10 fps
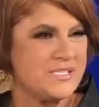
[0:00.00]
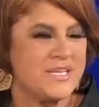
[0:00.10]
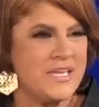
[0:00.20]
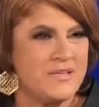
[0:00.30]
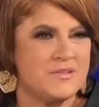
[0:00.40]

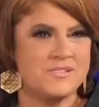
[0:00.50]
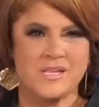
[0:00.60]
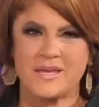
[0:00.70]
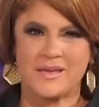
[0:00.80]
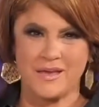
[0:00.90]
Again, it looks
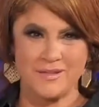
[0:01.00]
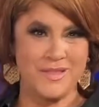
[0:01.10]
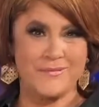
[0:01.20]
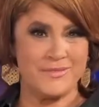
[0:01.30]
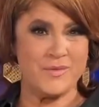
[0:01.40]
like a
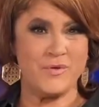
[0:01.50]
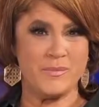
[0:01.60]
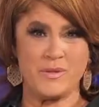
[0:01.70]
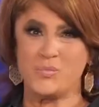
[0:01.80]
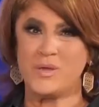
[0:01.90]
lovely
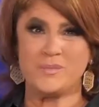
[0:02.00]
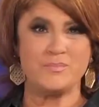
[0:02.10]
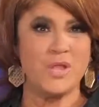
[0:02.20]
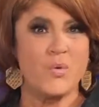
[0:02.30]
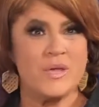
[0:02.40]
woman, wind
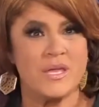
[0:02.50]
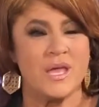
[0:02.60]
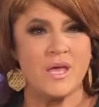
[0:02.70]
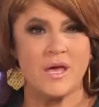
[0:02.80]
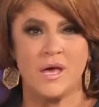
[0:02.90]
blowing,
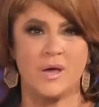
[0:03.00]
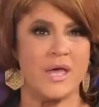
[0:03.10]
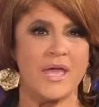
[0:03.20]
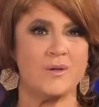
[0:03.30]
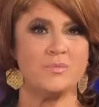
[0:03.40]

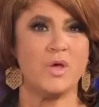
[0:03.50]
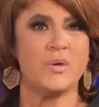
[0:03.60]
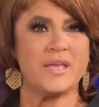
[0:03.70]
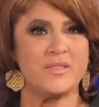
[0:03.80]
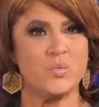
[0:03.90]
hair
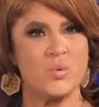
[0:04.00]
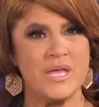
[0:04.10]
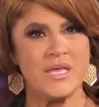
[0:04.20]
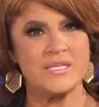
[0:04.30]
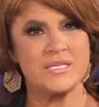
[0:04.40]
blowing in the
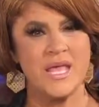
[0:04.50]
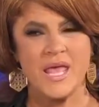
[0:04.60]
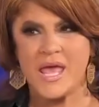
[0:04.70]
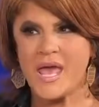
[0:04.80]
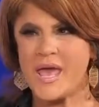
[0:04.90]
wind.
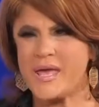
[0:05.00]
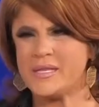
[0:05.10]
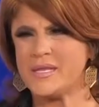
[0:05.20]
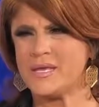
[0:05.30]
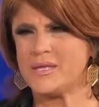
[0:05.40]

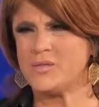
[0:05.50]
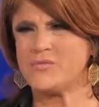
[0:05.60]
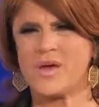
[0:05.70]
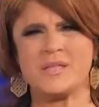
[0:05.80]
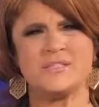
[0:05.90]
And you've
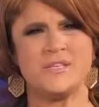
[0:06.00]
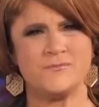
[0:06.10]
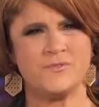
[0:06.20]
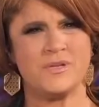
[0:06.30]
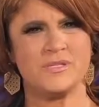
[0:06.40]
got
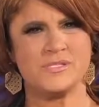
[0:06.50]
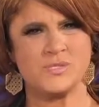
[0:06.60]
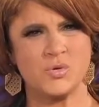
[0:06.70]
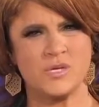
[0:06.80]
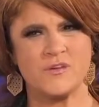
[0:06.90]
different
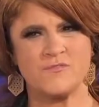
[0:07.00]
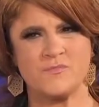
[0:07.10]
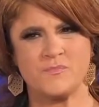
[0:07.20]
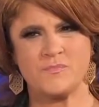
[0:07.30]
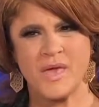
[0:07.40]
sort
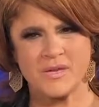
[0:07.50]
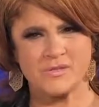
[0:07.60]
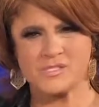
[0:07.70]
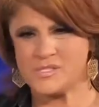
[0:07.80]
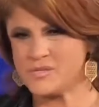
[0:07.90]
of
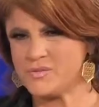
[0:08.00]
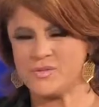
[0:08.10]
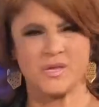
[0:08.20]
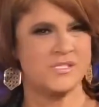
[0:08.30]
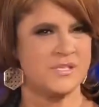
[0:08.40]
metals.
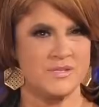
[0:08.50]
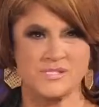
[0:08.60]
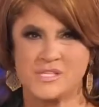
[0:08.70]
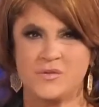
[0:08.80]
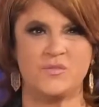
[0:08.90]
I see the
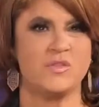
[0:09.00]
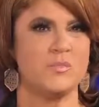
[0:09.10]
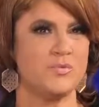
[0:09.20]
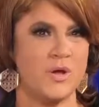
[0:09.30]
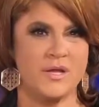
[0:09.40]
silver, the
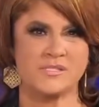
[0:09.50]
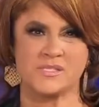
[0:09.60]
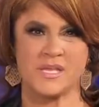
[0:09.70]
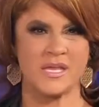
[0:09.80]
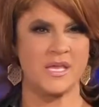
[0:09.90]
bronze,
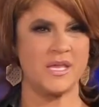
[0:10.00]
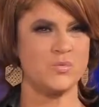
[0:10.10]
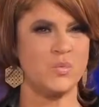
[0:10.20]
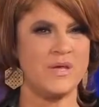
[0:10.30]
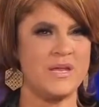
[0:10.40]

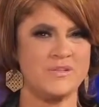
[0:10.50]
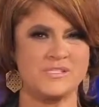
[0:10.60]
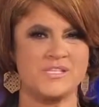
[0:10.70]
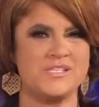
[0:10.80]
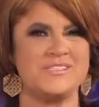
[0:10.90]
and what else?
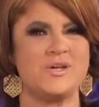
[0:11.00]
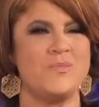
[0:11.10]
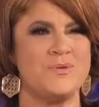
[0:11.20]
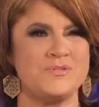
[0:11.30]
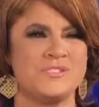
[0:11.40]
Because this
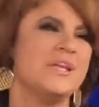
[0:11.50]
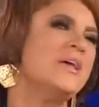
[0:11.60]
almost,